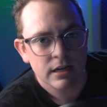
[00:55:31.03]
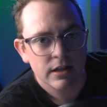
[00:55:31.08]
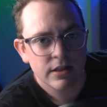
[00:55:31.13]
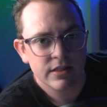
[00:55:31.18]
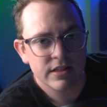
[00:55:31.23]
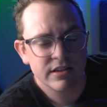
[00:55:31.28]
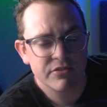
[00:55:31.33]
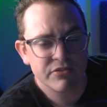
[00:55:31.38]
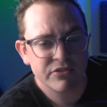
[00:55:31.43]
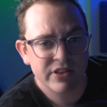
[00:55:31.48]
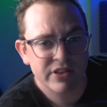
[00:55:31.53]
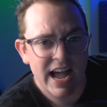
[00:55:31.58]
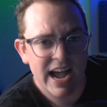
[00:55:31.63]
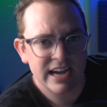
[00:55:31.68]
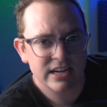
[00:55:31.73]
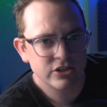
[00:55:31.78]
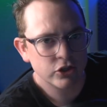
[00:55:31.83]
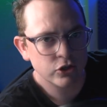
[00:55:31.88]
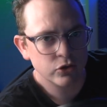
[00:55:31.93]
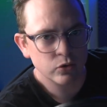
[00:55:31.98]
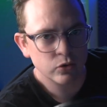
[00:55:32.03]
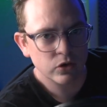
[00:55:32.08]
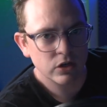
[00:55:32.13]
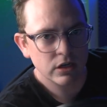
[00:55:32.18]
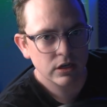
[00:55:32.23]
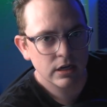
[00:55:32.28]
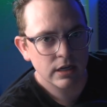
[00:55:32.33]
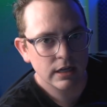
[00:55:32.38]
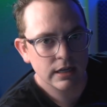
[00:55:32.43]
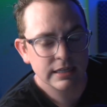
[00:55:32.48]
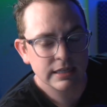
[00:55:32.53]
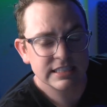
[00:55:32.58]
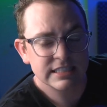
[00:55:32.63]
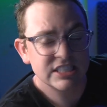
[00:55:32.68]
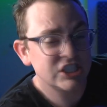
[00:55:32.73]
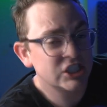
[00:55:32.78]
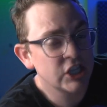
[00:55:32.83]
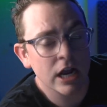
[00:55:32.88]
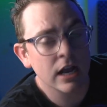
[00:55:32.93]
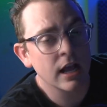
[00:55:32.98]
the flag to
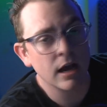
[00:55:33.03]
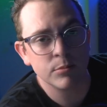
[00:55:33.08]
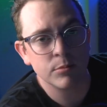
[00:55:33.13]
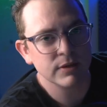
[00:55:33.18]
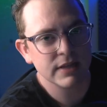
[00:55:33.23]
suck up